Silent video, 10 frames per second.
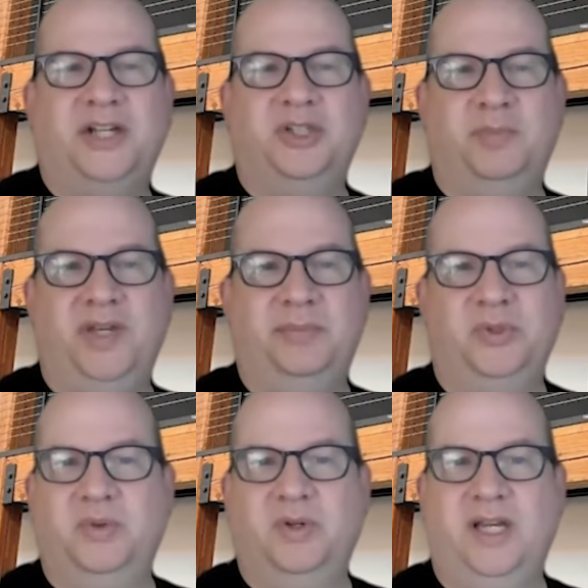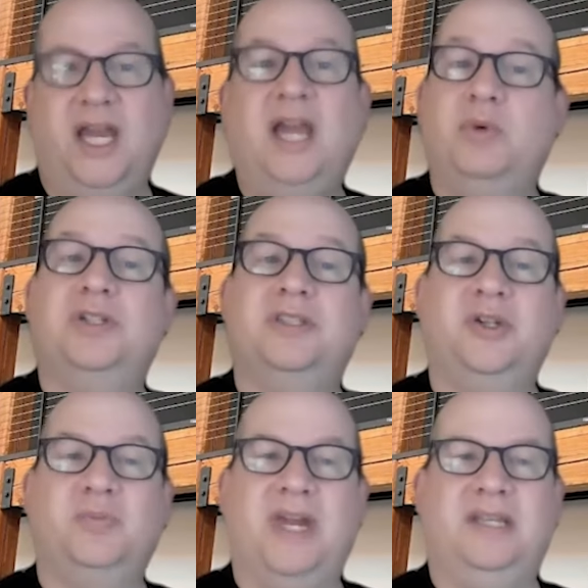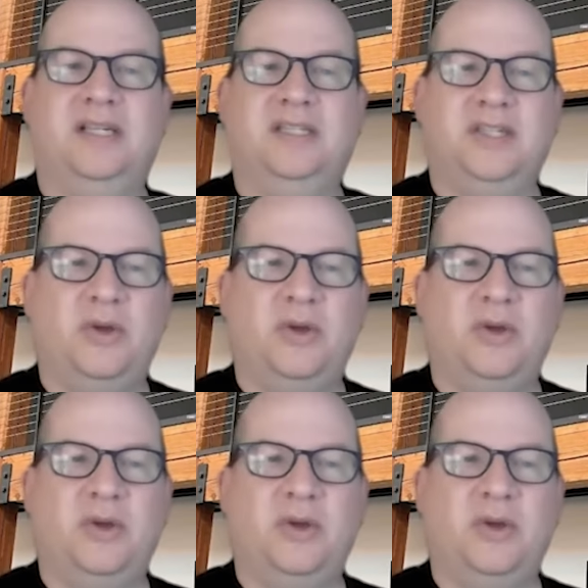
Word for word: passionate people who are like, hey, we should still make this.